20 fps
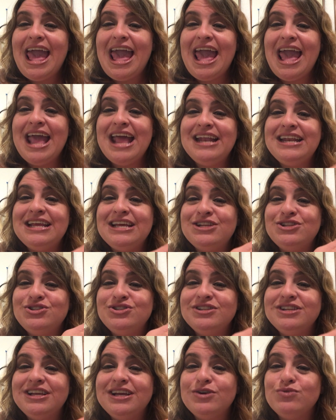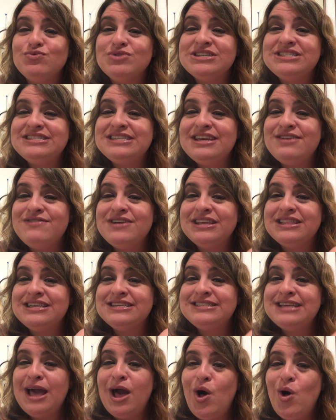And in receiving
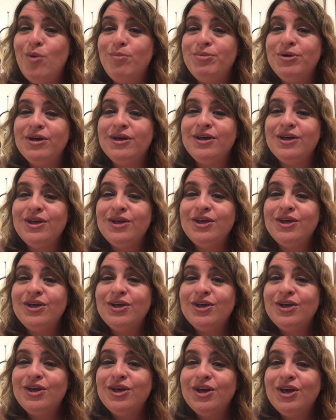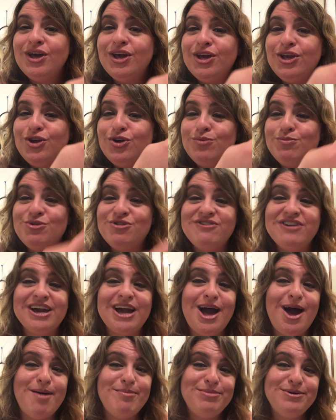this help, you're moving
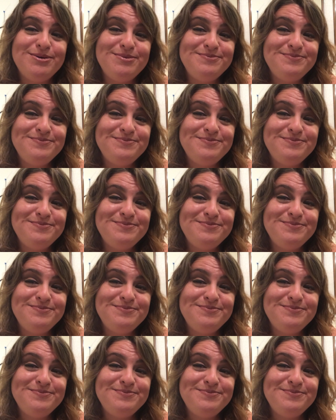up.